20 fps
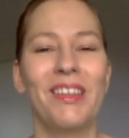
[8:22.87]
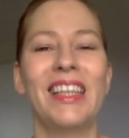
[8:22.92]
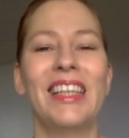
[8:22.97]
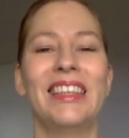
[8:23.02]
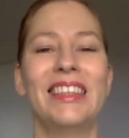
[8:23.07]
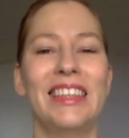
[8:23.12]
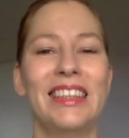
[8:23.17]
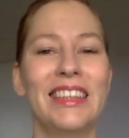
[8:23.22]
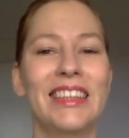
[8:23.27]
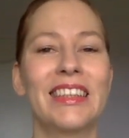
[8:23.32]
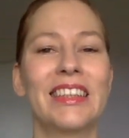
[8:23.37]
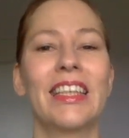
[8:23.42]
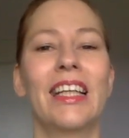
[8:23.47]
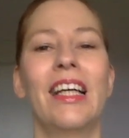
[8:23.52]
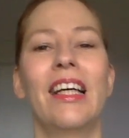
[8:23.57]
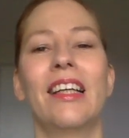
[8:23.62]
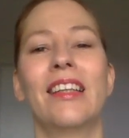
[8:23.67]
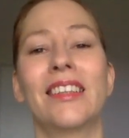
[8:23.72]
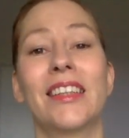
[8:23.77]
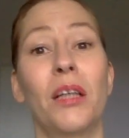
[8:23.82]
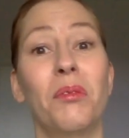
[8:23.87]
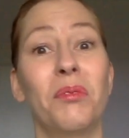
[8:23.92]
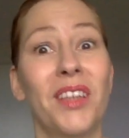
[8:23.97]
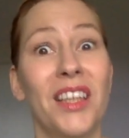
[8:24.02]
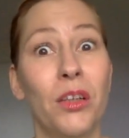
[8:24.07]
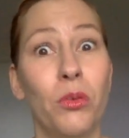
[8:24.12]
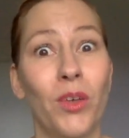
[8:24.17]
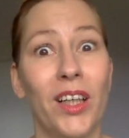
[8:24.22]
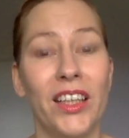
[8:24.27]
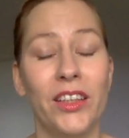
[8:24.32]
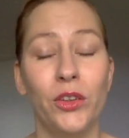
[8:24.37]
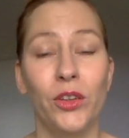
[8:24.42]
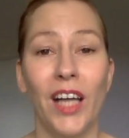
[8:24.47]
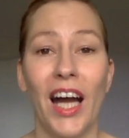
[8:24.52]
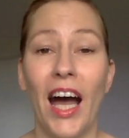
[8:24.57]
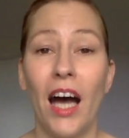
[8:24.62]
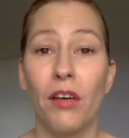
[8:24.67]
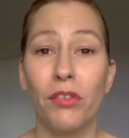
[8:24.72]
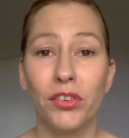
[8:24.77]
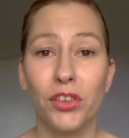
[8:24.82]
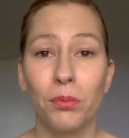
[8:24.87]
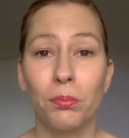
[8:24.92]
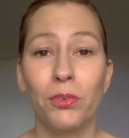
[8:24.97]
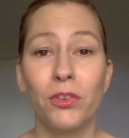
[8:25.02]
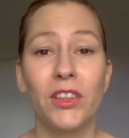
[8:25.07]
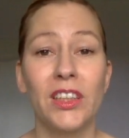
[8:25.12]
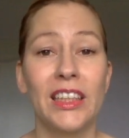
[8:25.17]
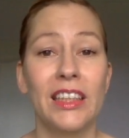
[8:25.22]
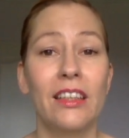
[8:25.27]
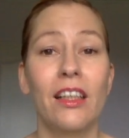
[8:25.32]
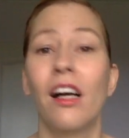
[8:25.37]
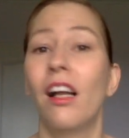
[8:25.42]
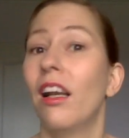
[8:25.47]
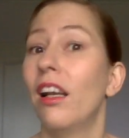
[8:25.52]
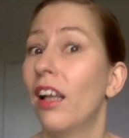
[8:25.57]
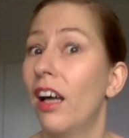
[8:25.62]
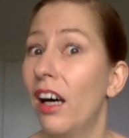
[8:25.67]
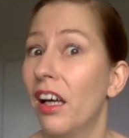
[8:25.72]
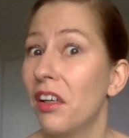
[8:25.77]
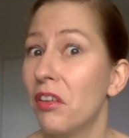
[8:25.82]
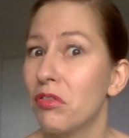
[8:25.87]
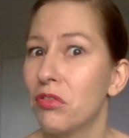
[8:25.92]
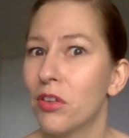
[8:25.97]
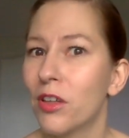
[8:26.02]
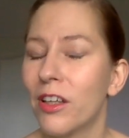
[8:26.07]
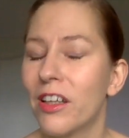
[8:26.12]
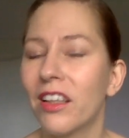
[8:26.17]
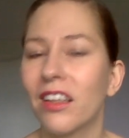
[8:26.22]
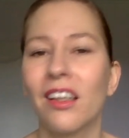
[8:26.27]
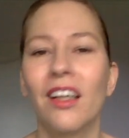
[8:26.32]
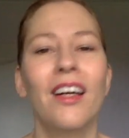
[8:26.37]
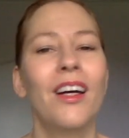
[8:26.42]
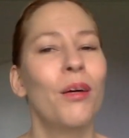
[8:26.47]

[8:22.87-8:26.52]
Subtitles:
It is something where you have to put in a lot of work,